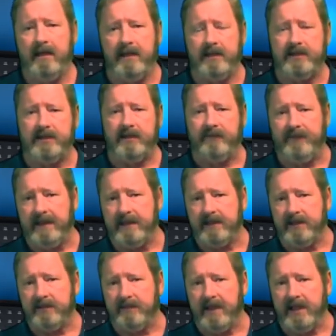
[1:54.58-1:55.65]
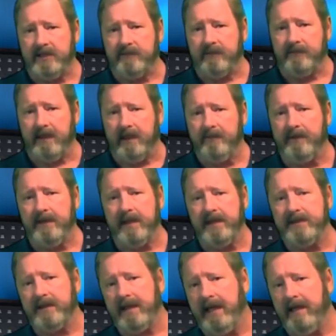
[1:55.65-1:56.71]
This is a fixed displacement pump. It
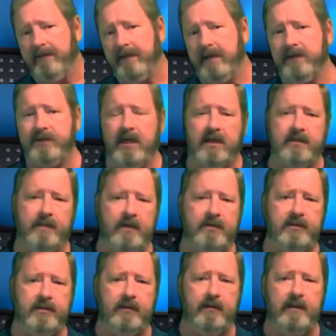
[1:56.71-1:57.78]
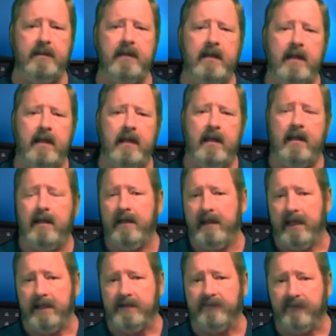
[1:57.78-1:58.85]
doesn't have any adjustments to it.
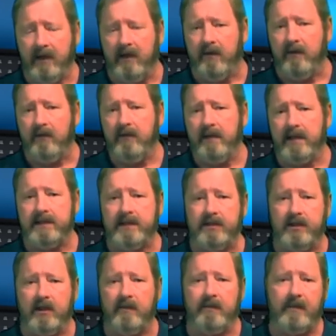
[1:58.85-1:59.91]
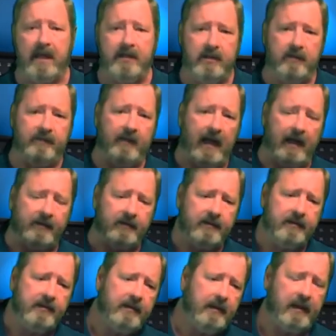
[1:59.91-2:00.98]
Its flow is determined by two
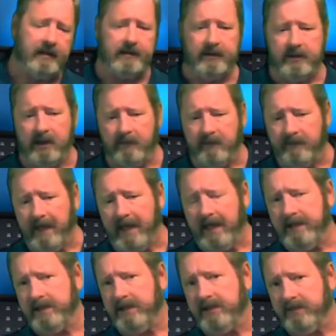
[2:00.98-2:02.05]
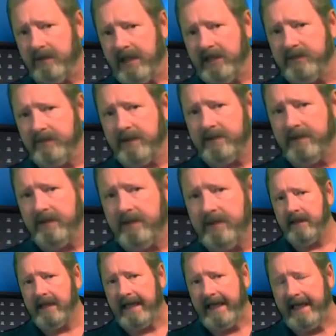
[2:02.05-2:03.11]
factors. It's determined by its displacement
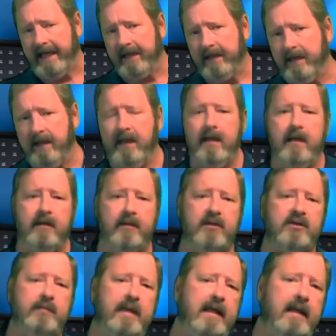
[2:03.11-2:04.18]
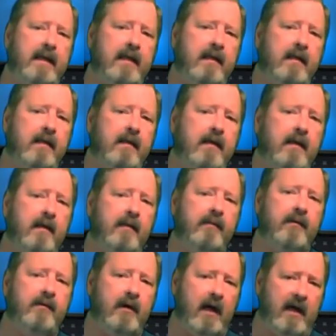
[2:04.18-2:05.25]
and the speed of
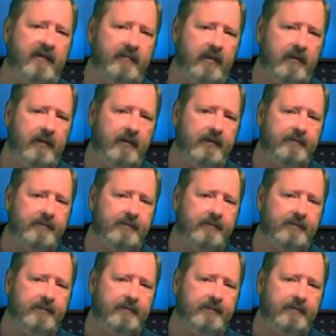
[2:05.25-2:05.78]
the drive motor.